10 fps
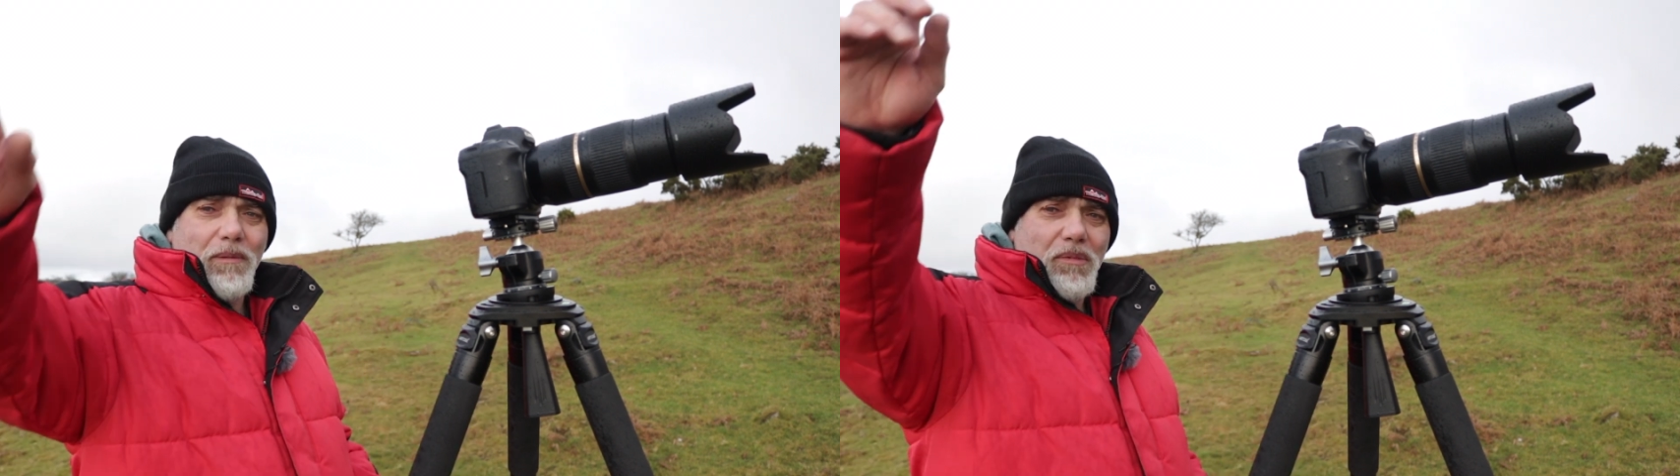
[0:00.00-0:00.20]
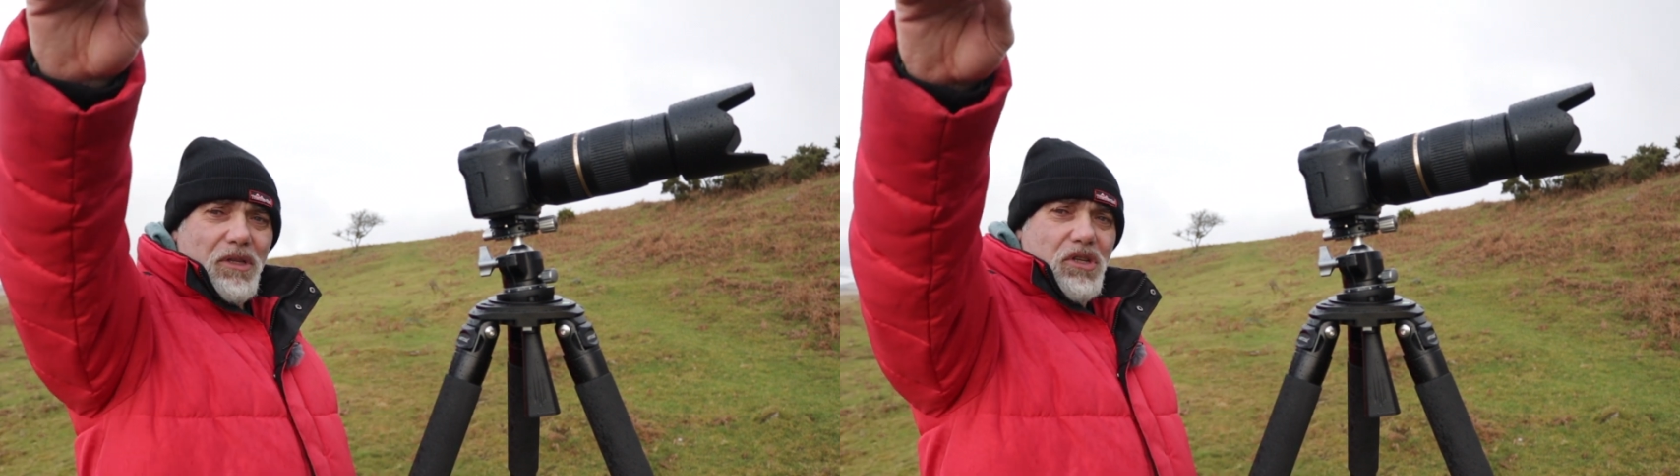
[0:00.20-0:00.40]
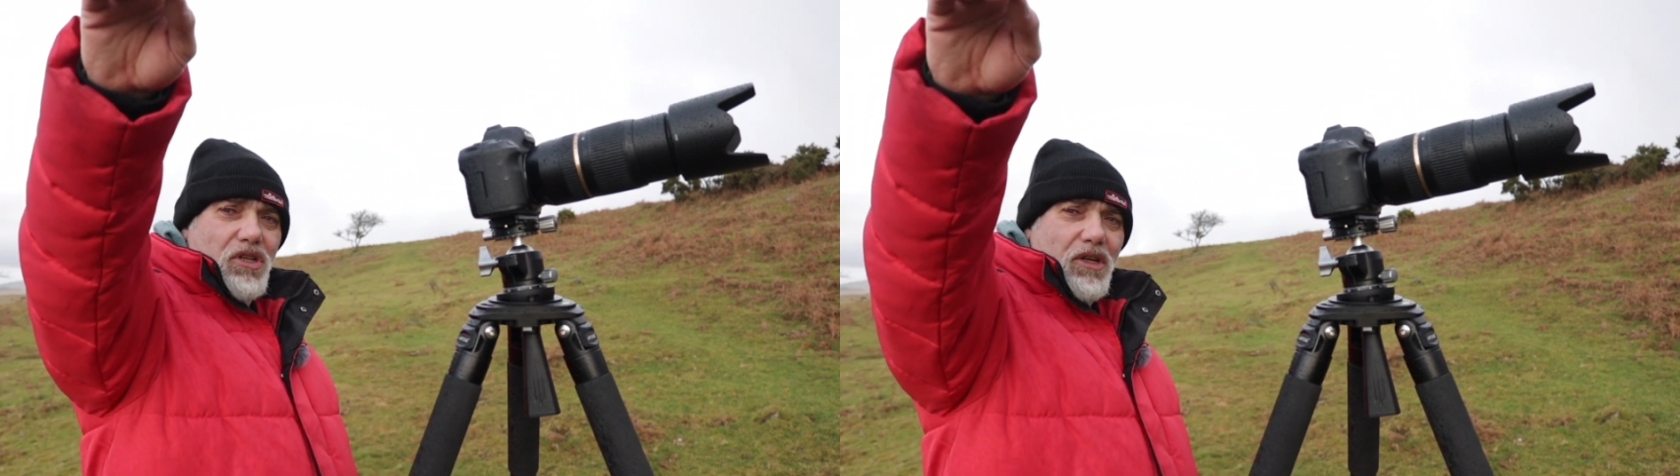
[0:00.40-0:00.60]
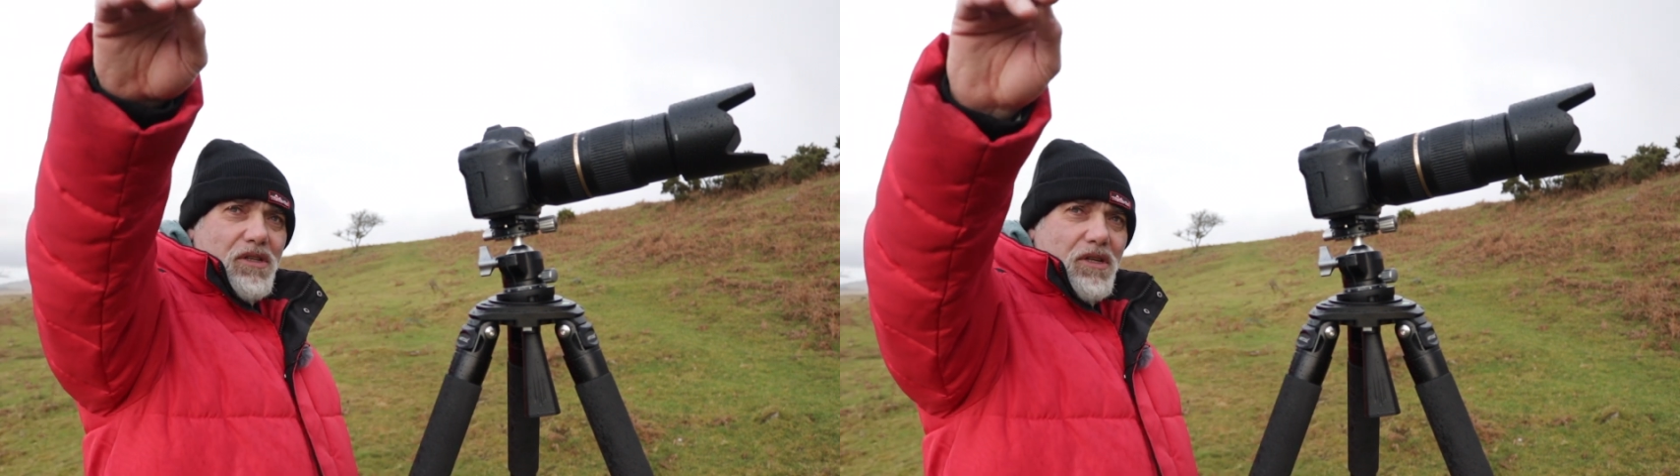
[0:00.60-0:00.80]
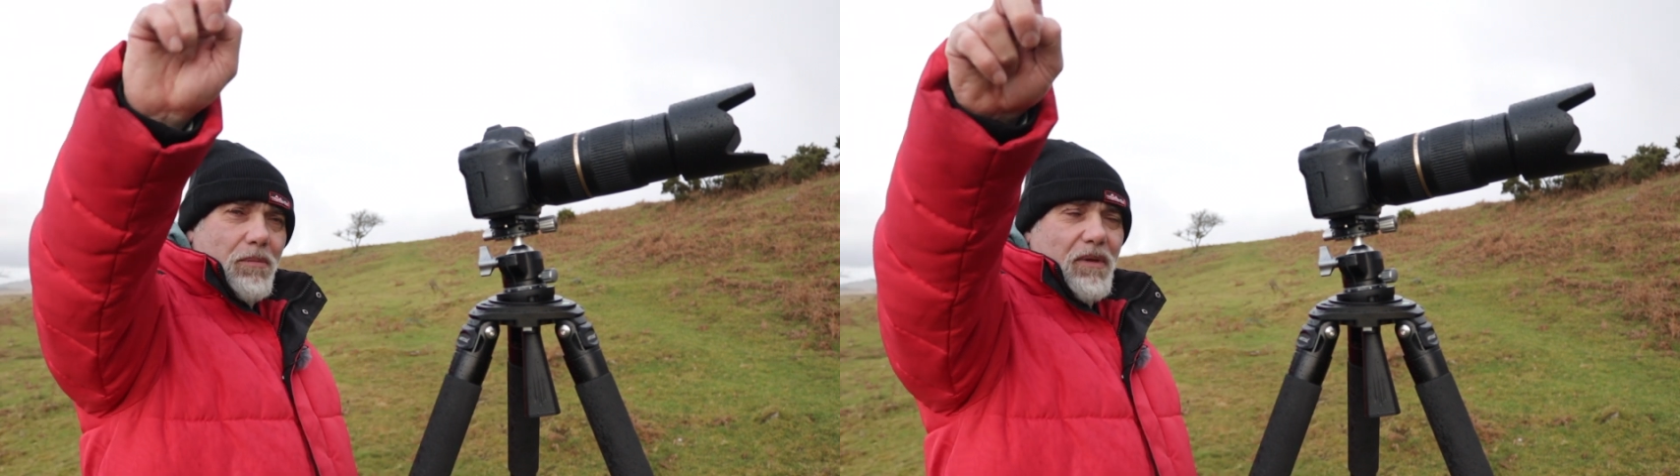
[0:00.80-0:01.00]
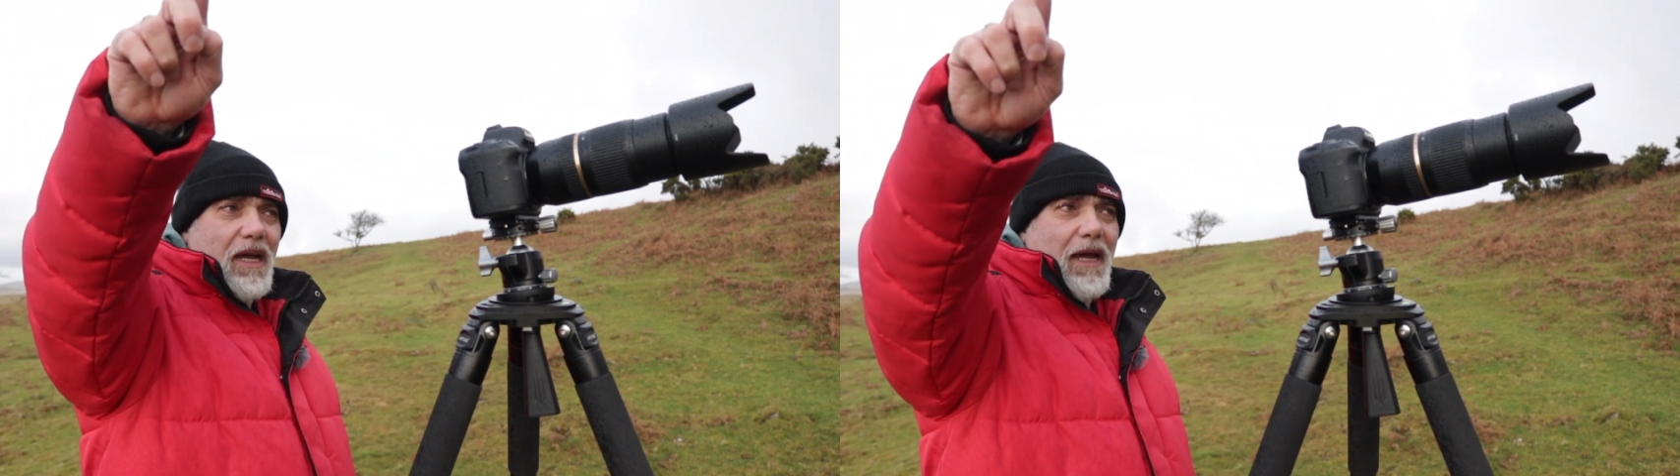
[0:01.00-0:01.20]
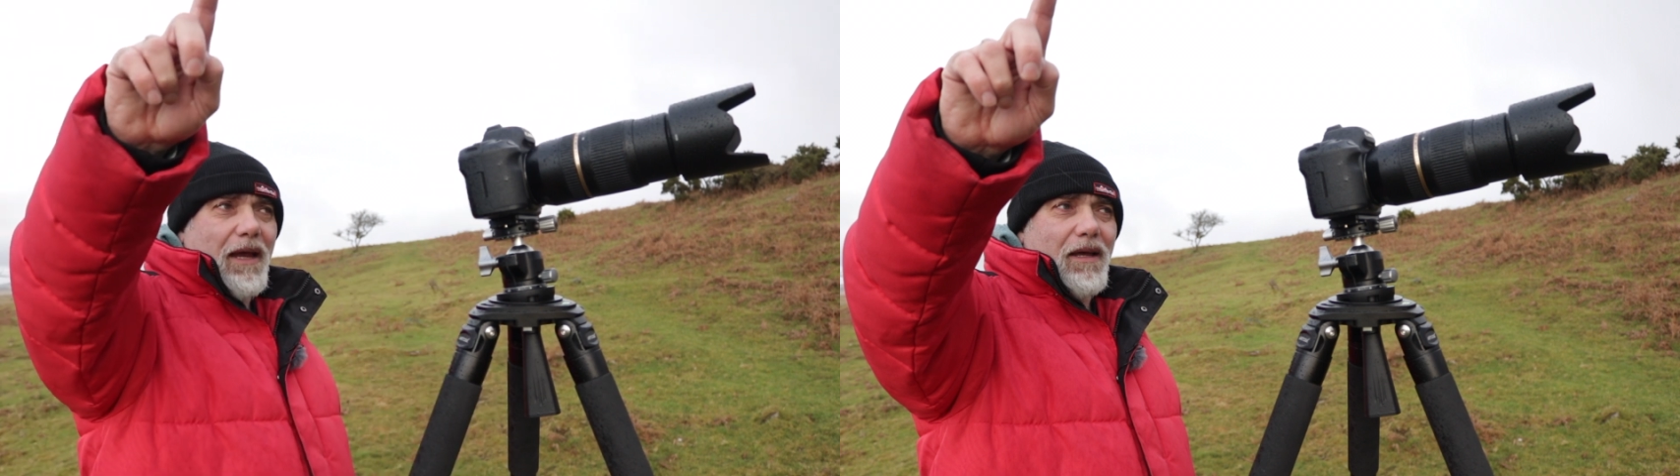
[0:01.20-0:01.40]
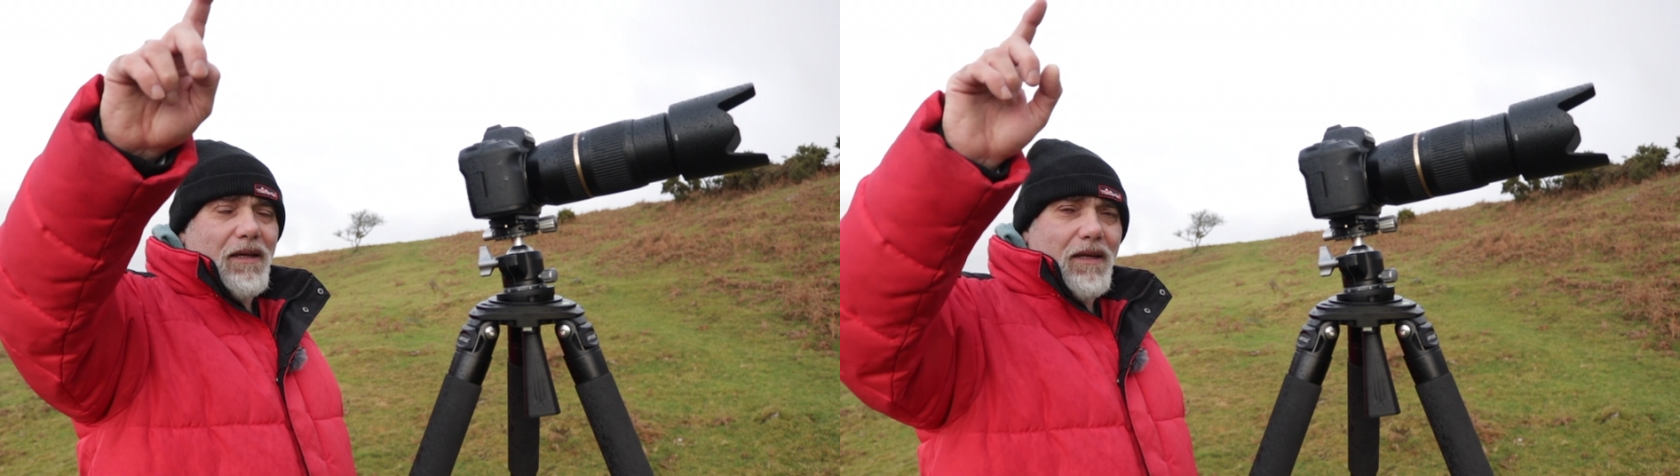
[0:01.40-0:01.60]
but the sun's up there.